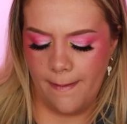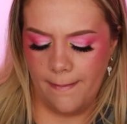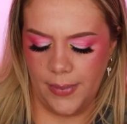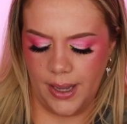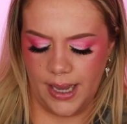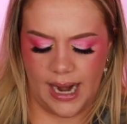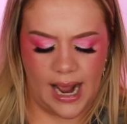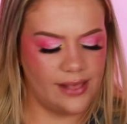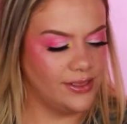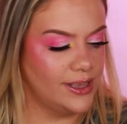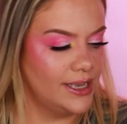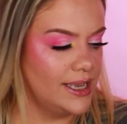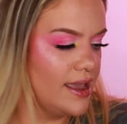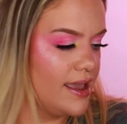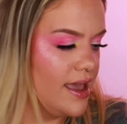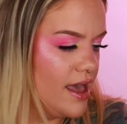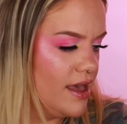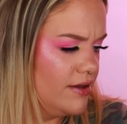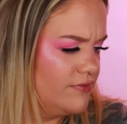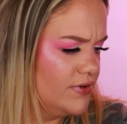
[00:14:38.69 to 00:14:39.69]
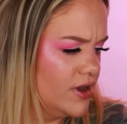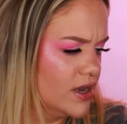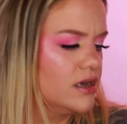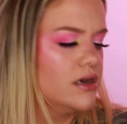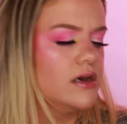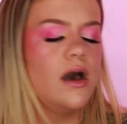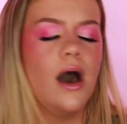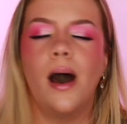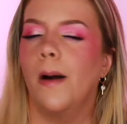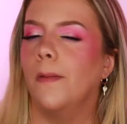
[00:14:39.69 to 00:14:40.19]
But I think I have a
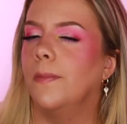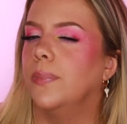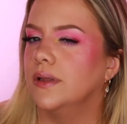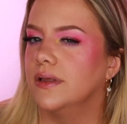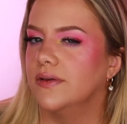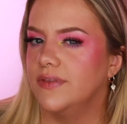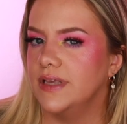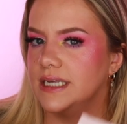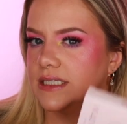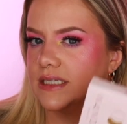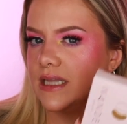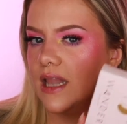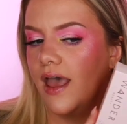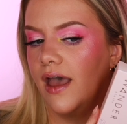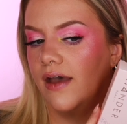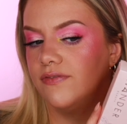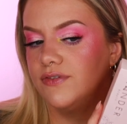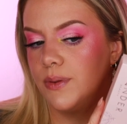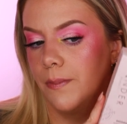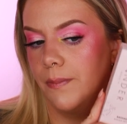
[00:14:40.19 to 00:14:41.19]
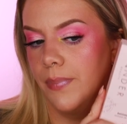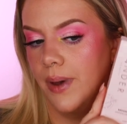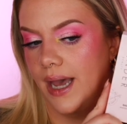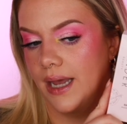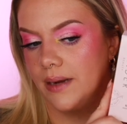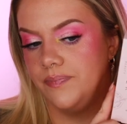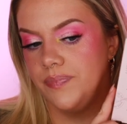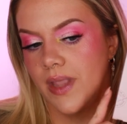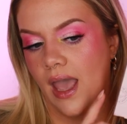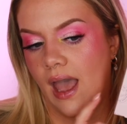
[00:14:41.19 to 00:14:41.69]
couple of these left,
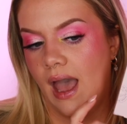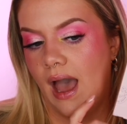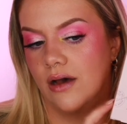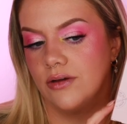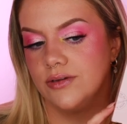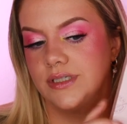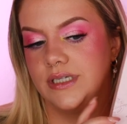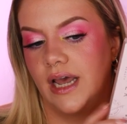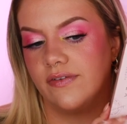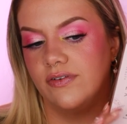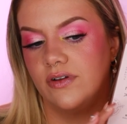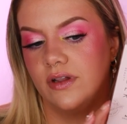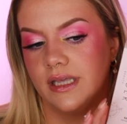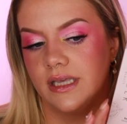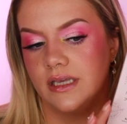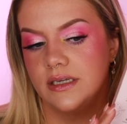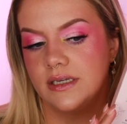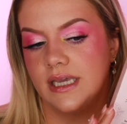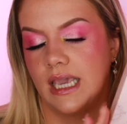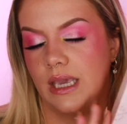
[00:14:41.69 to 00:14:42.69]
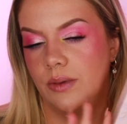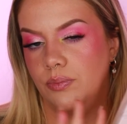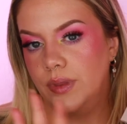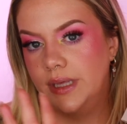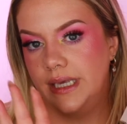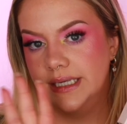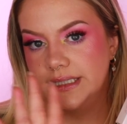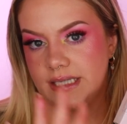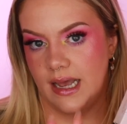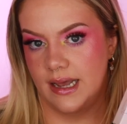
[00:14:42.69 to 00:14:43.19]
but I'll definitely keep
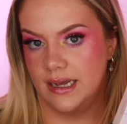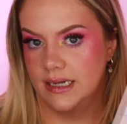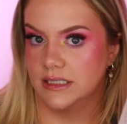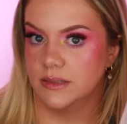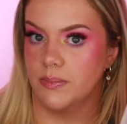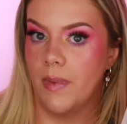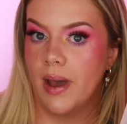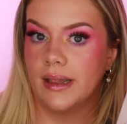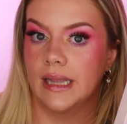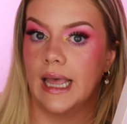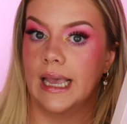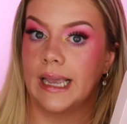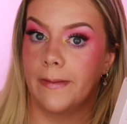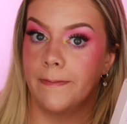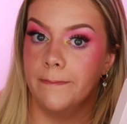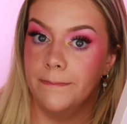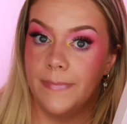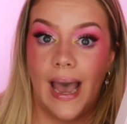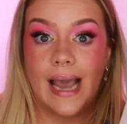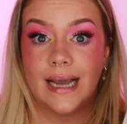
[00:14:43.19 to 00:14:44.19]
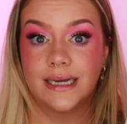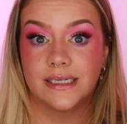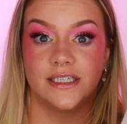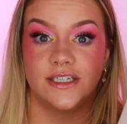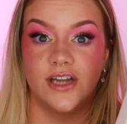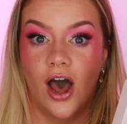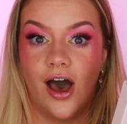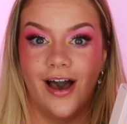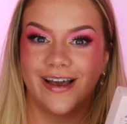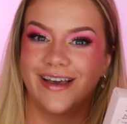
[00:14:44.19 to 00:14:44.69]
these as my like
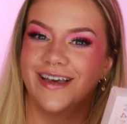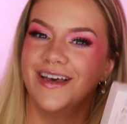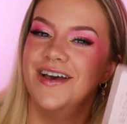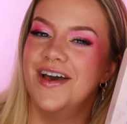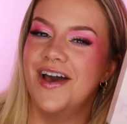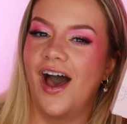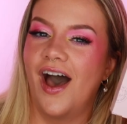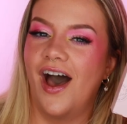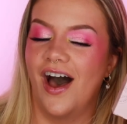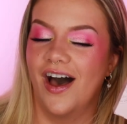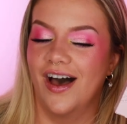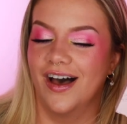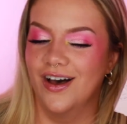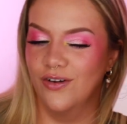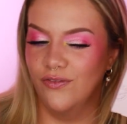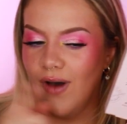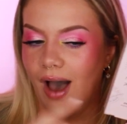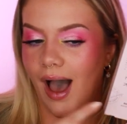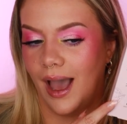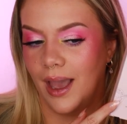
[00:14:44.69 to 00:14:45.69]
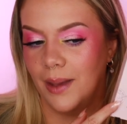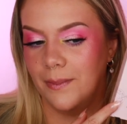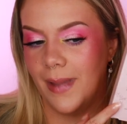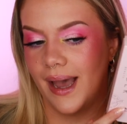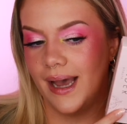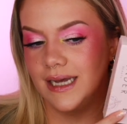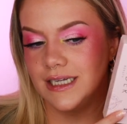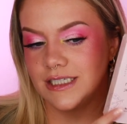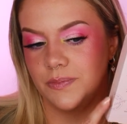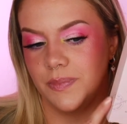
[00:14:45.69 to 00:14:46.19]
backstock of eye
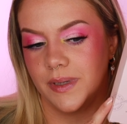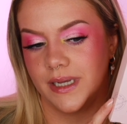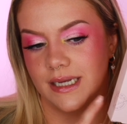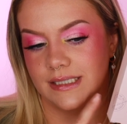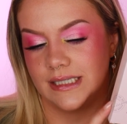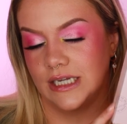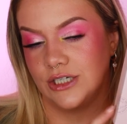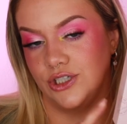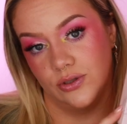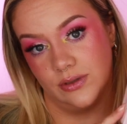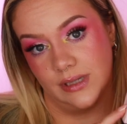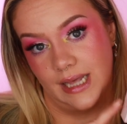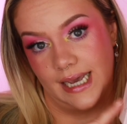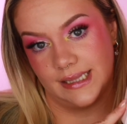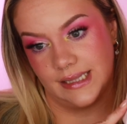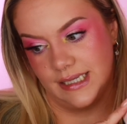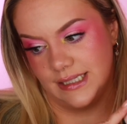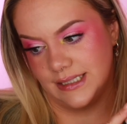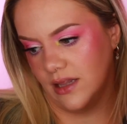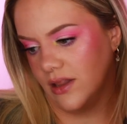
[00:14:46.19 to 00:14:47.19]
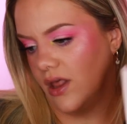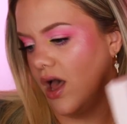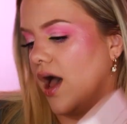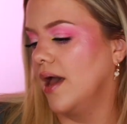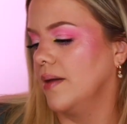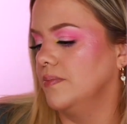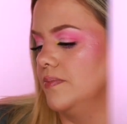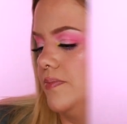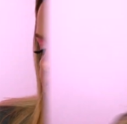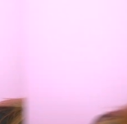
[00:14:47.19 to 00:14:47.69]
masks because I do like these a lot.
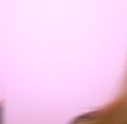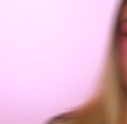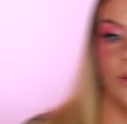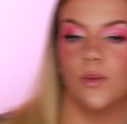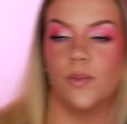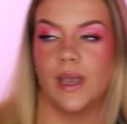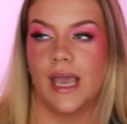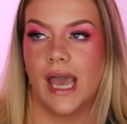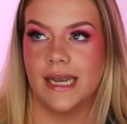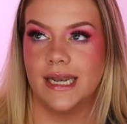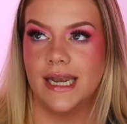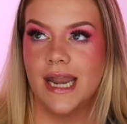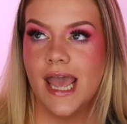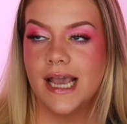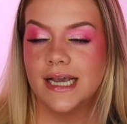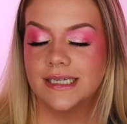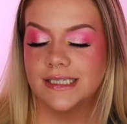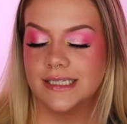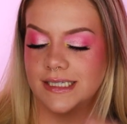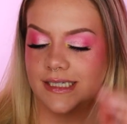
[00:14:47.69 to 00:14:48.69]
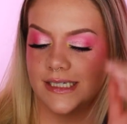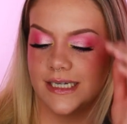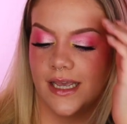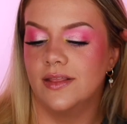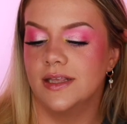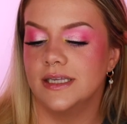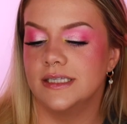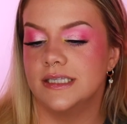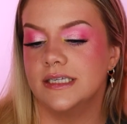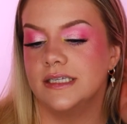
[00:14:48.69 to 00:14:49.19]
Let's see what we got next.
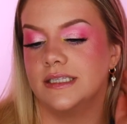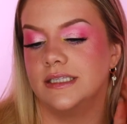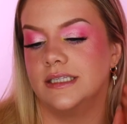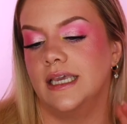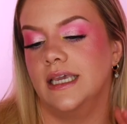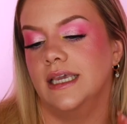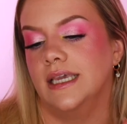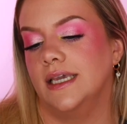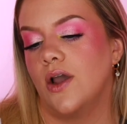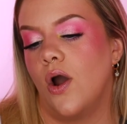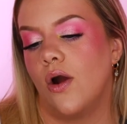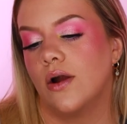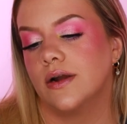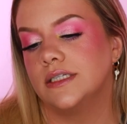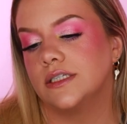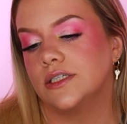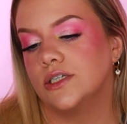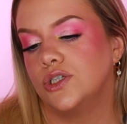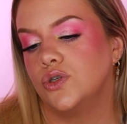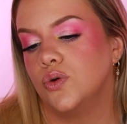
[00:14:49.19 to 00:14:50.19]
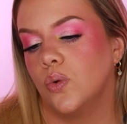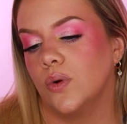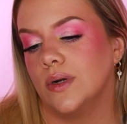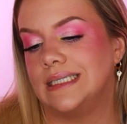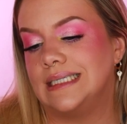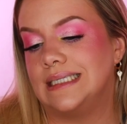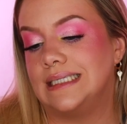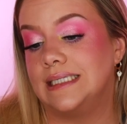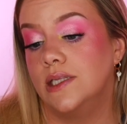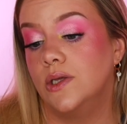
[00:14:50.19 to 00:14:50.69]
This is the Artist Couture
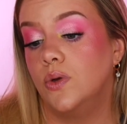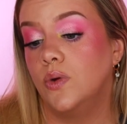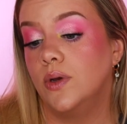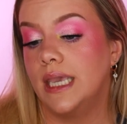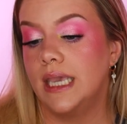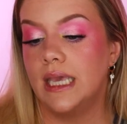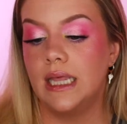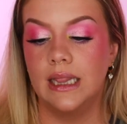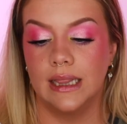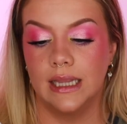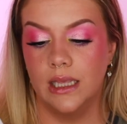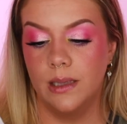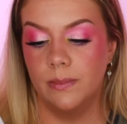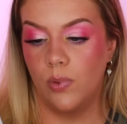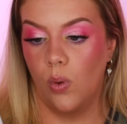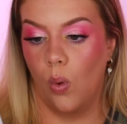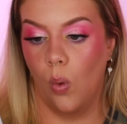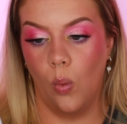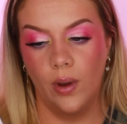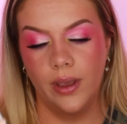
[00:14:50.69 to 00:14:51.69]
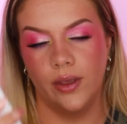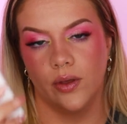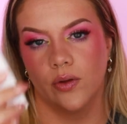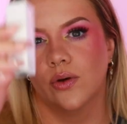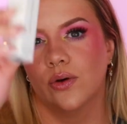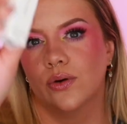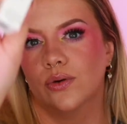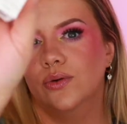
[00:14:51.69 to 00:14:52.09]
Silky Lip Oil.